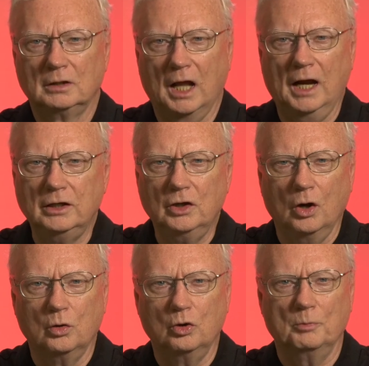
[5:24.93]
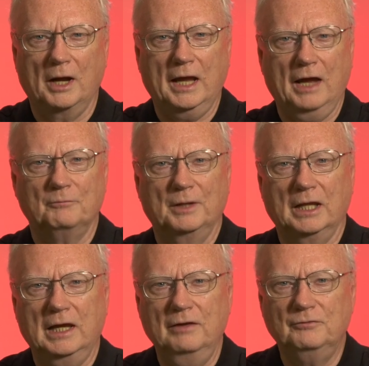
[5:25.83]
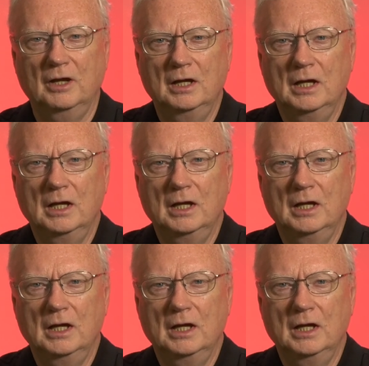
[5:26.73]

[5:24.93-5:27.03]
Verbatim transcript: I know whom I have believed